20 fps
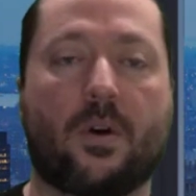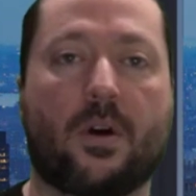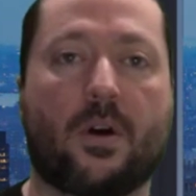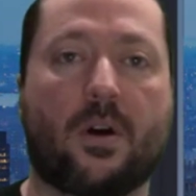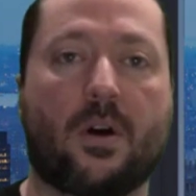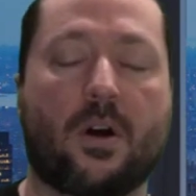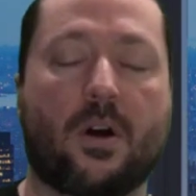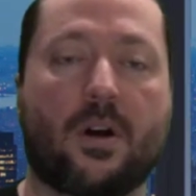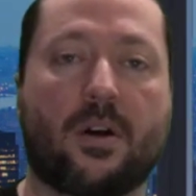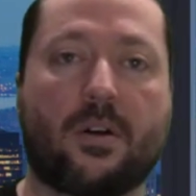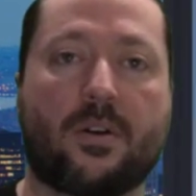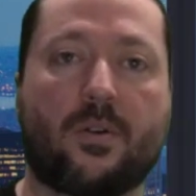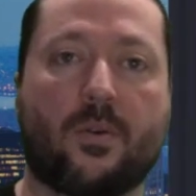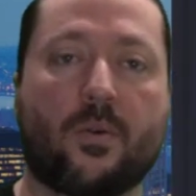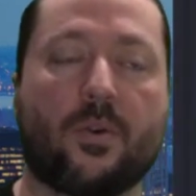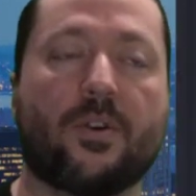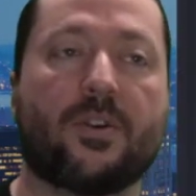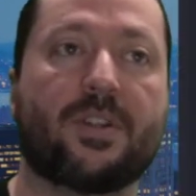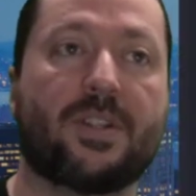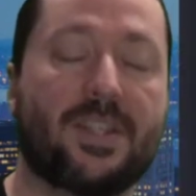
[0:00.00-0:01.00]
hard
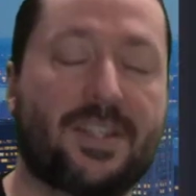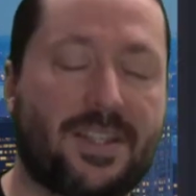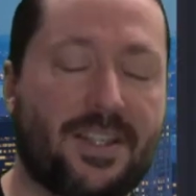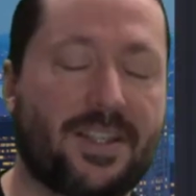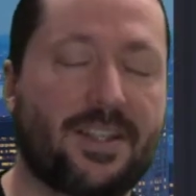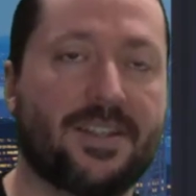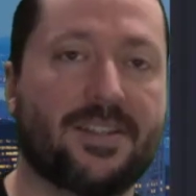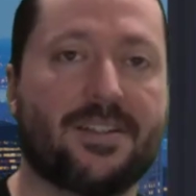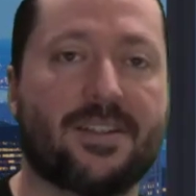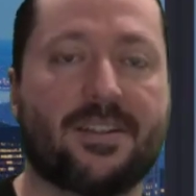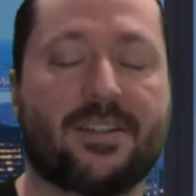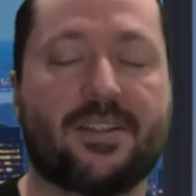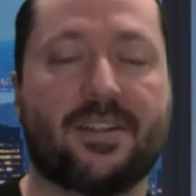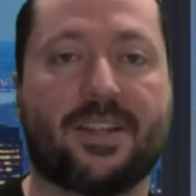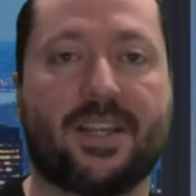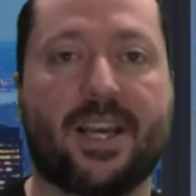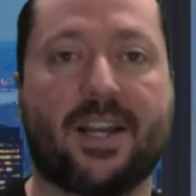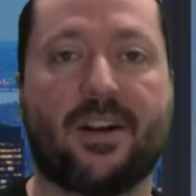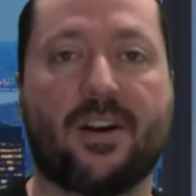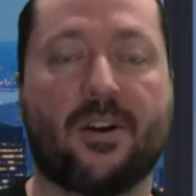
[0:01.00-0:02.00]
or easy is it to
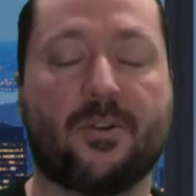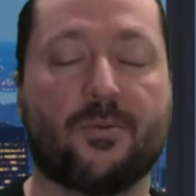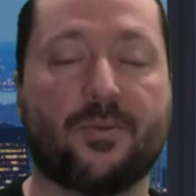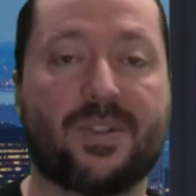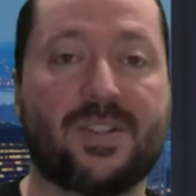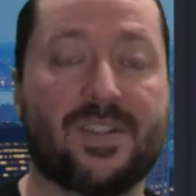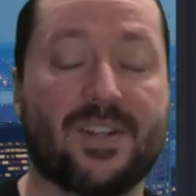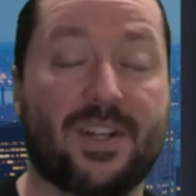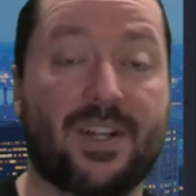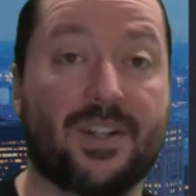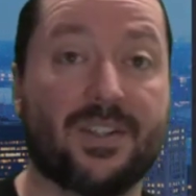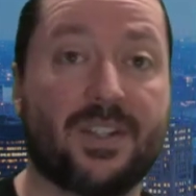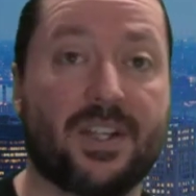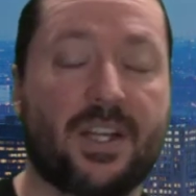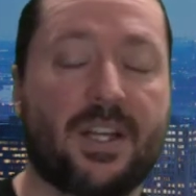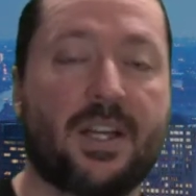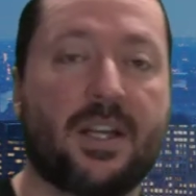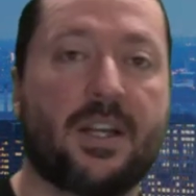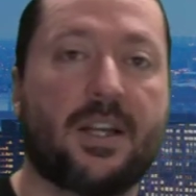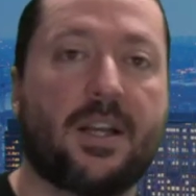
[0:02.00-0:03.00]
get a result
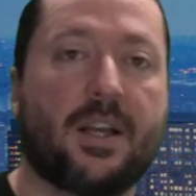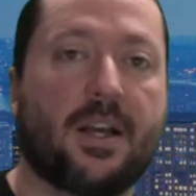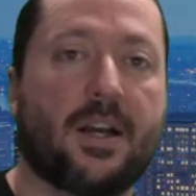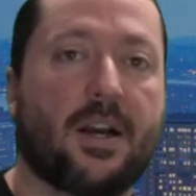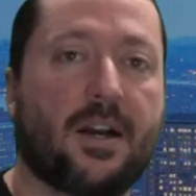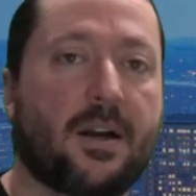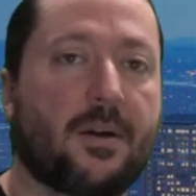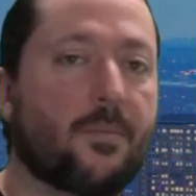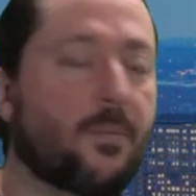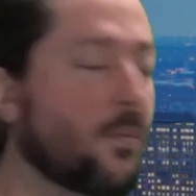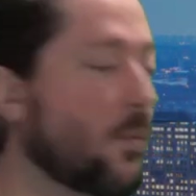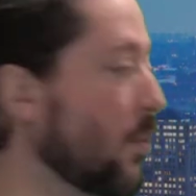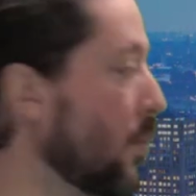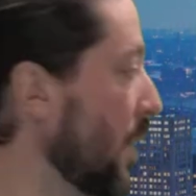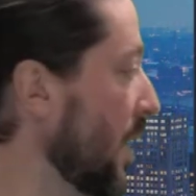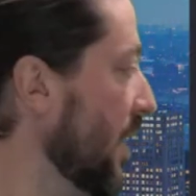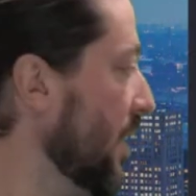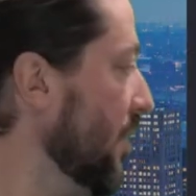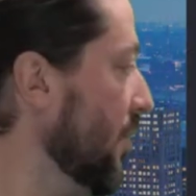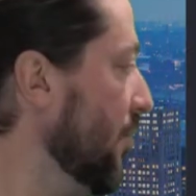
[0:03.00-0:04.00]

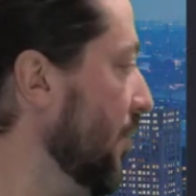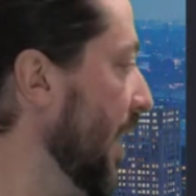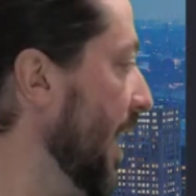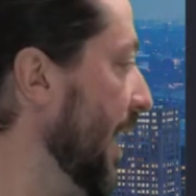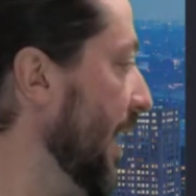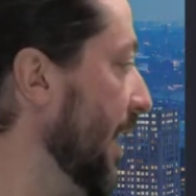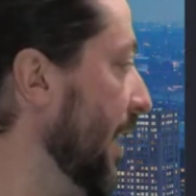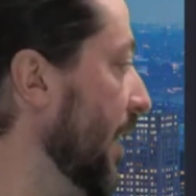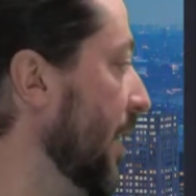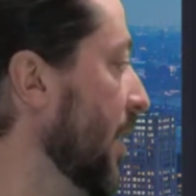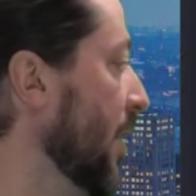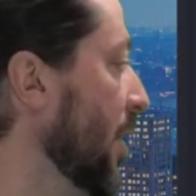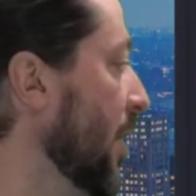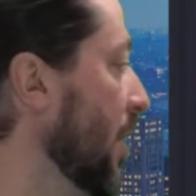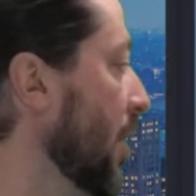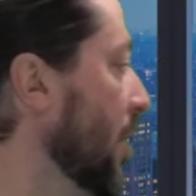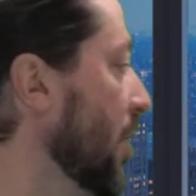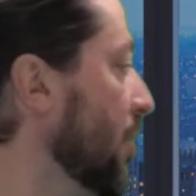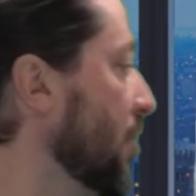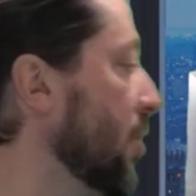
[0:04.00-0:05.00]
while you're ranking.
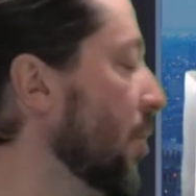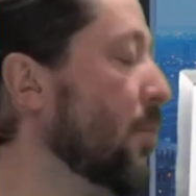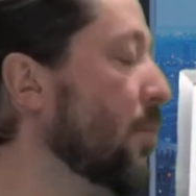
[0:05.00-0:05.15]
So